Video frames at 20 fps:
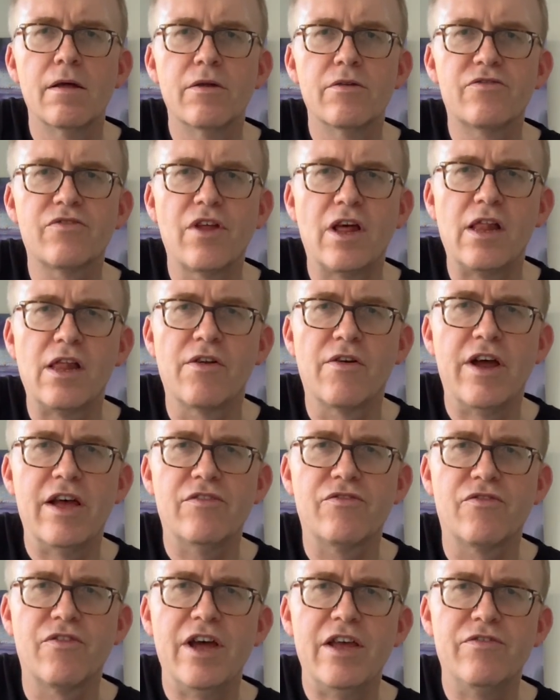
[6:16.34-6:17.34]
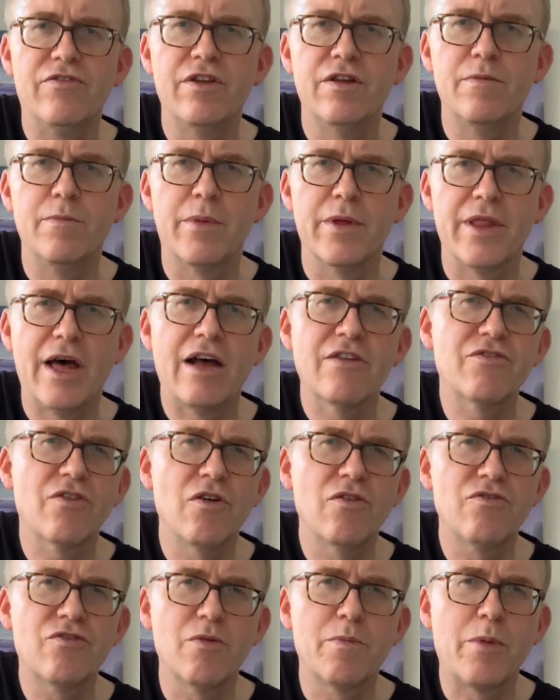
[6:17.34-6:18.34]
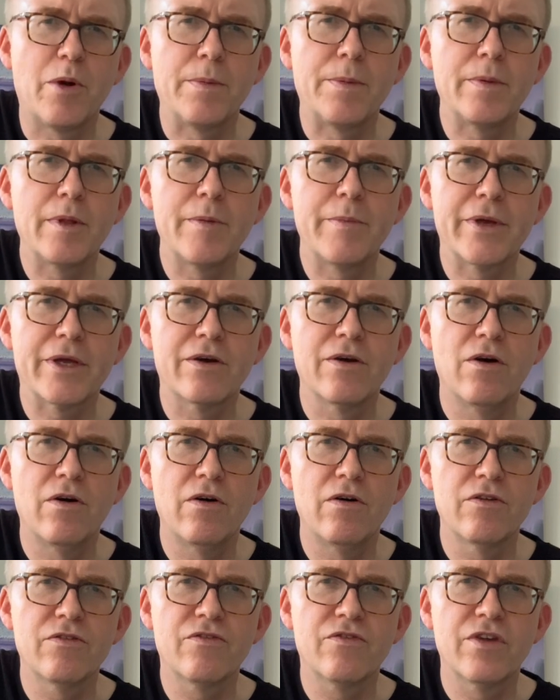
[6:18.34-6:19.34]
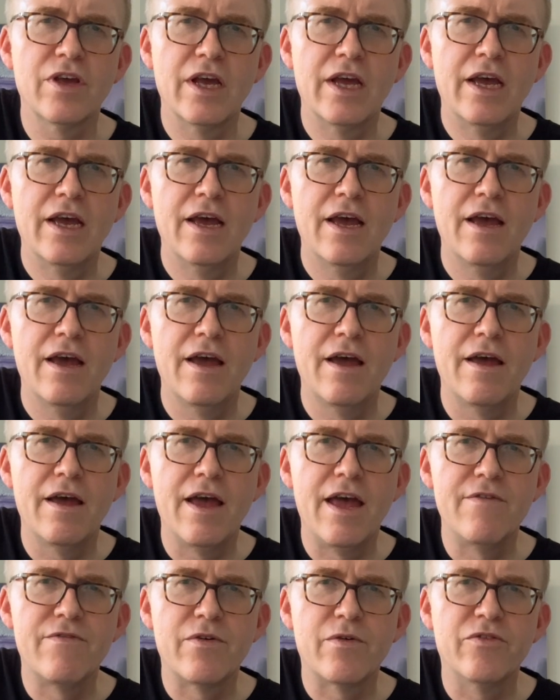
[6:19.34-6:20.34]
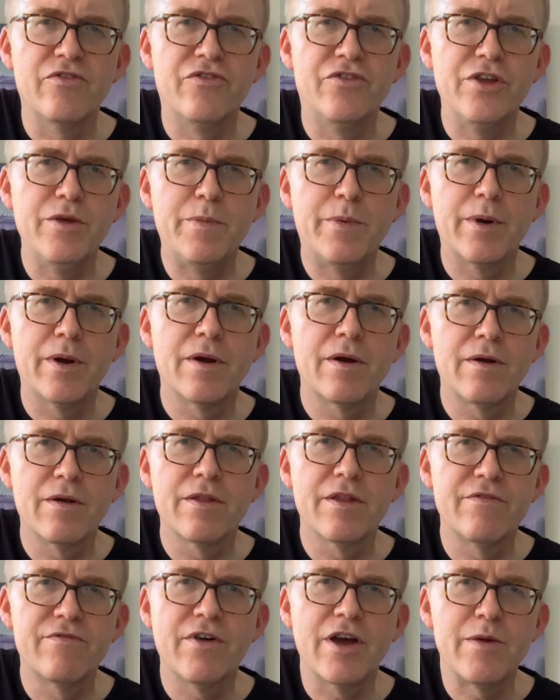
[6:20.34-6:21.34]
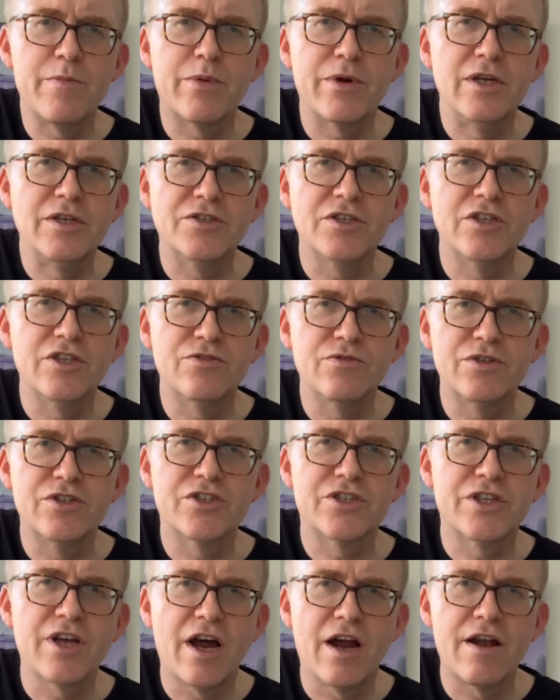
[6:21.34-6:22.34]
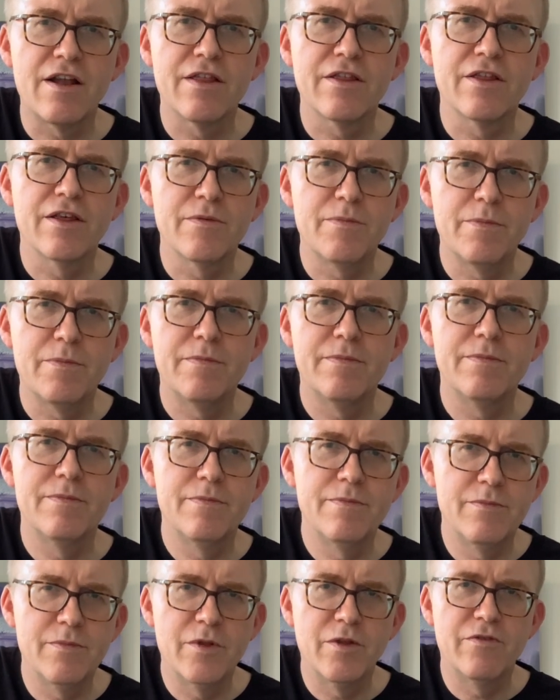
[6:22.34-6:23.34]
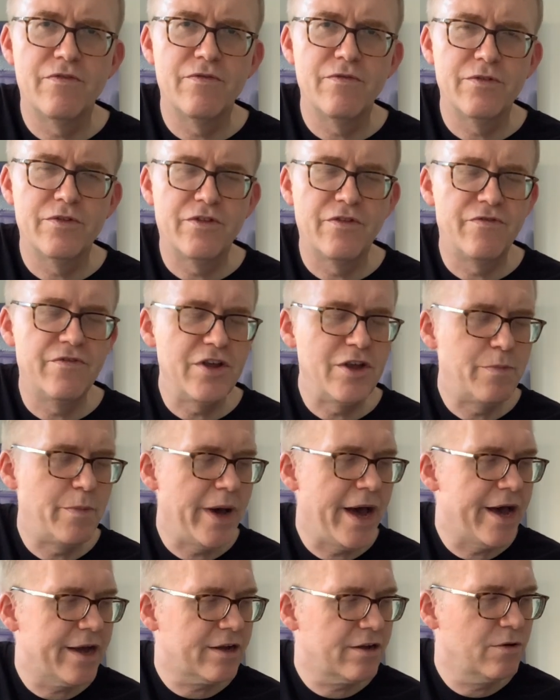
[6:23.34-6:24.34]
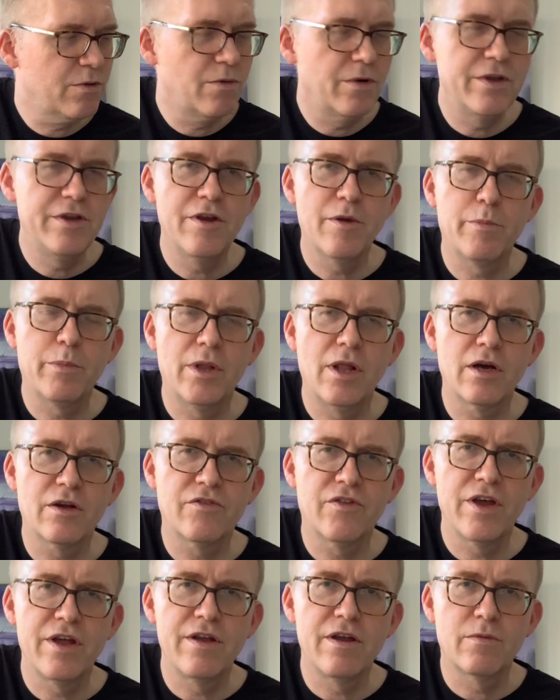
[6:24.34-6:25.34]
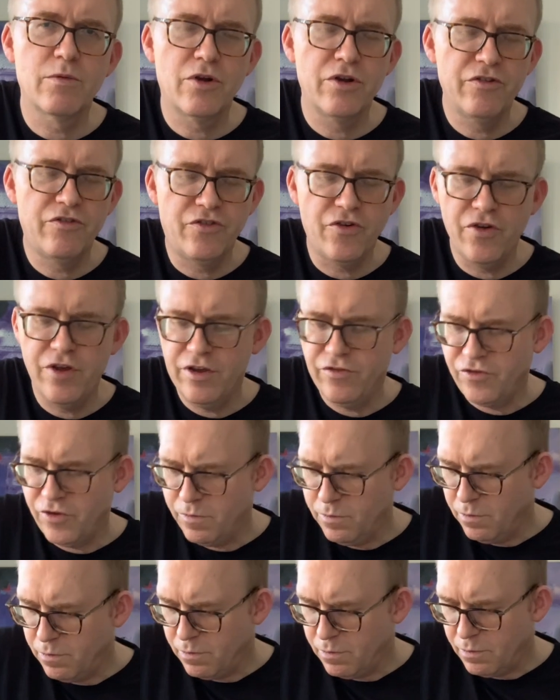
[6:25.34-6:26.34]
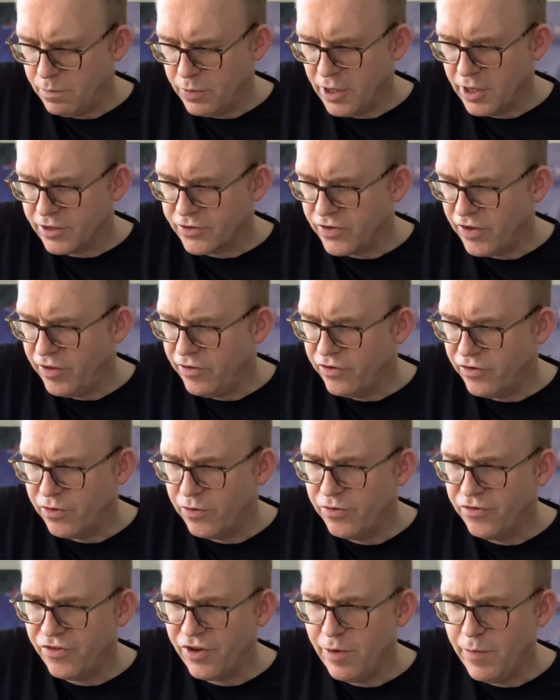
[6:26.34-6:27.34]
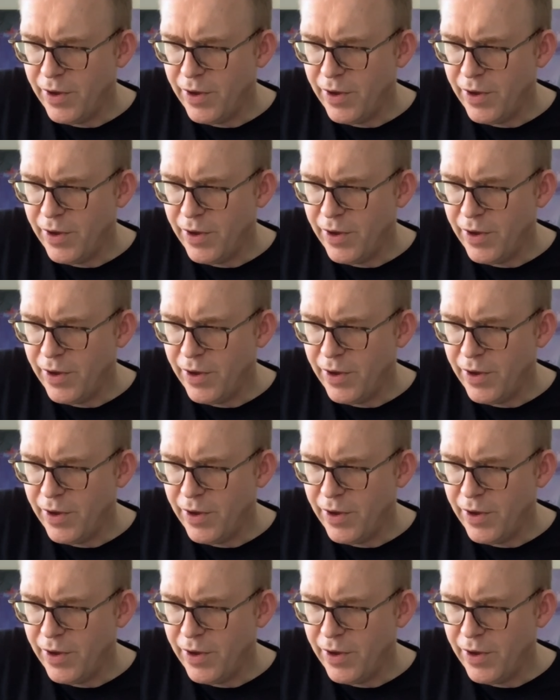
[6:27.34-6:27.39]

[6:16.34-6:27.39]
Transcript: slightly less resonant, but that's also probably because if it was deeper the vibrations would start to feed back when you're plugged in. I'm going to show you some plugged in tones in a